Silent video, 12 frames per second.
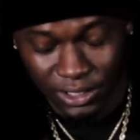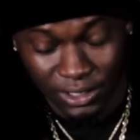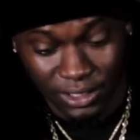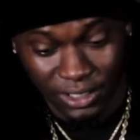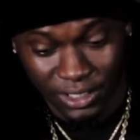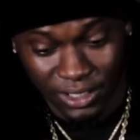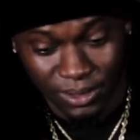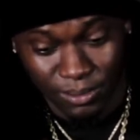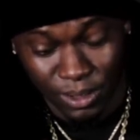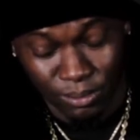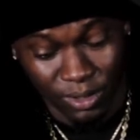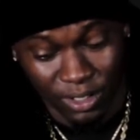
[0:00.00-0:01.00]
Shit, my
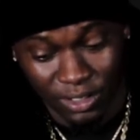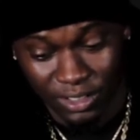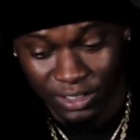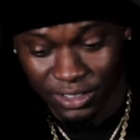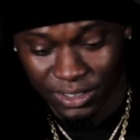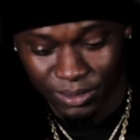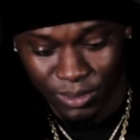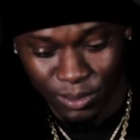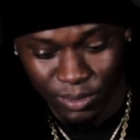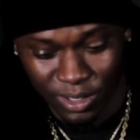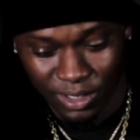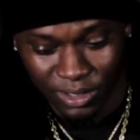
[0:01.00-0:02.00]
brother, my
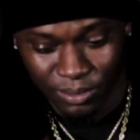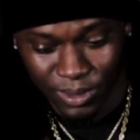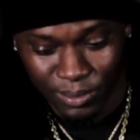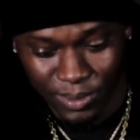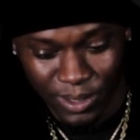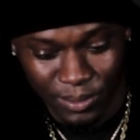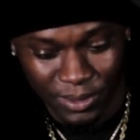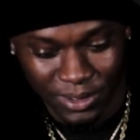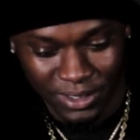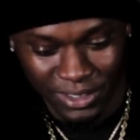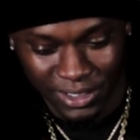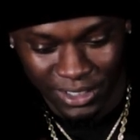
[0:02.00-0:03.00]
mama,
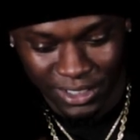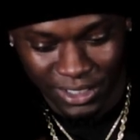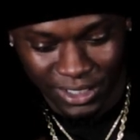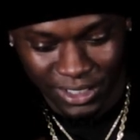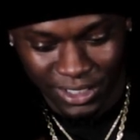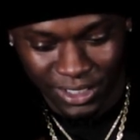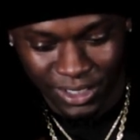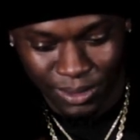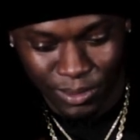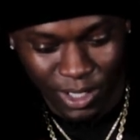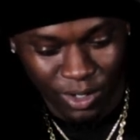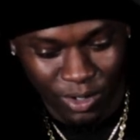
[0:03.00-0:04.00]
my
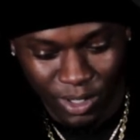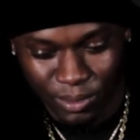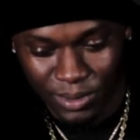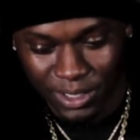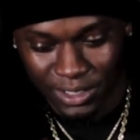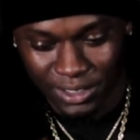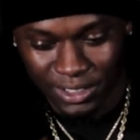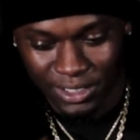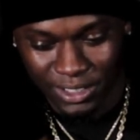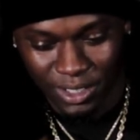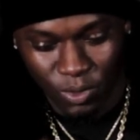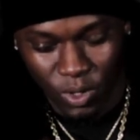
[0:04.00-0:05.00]
grandma,
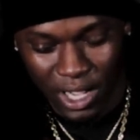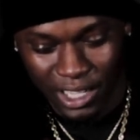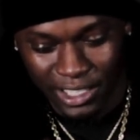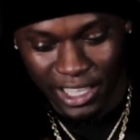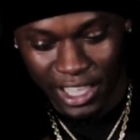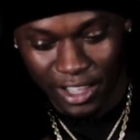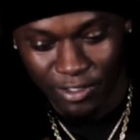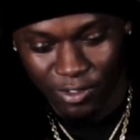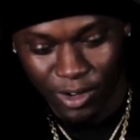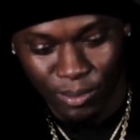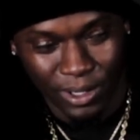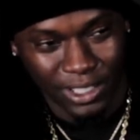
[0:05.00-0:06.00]
shit, where I came
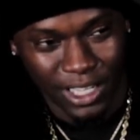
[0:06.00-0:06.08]
from, my